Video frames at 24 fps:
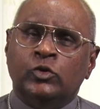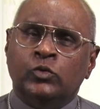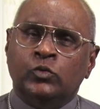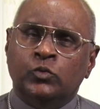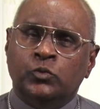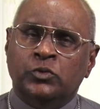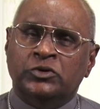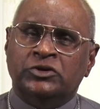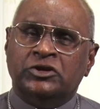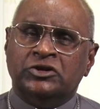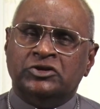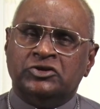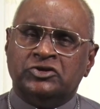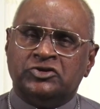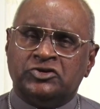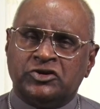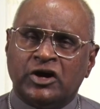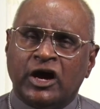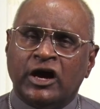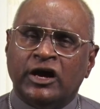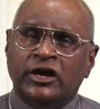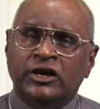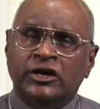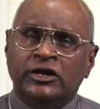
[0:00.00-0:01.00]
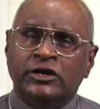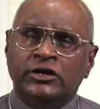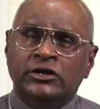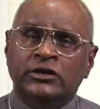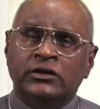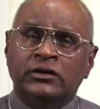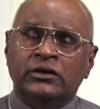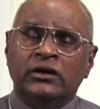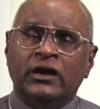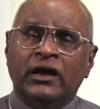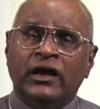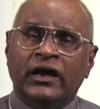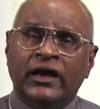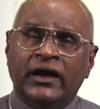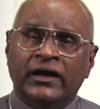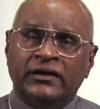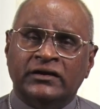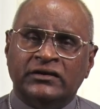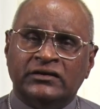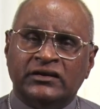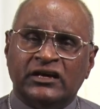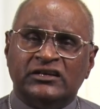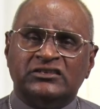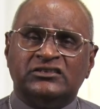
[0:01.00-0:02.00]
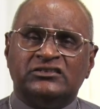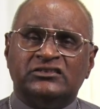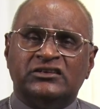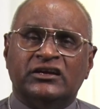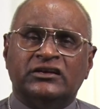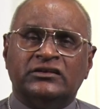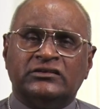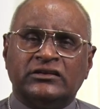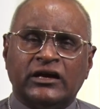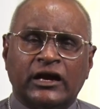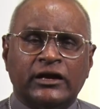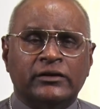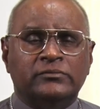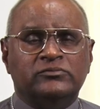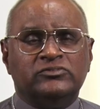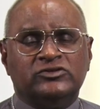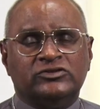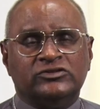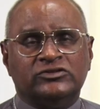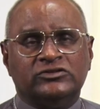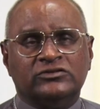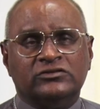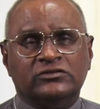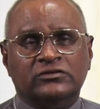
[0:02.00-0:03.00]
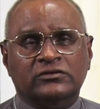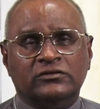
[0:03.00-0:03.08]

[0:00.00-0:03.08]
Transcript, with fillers: with the trying and testing times?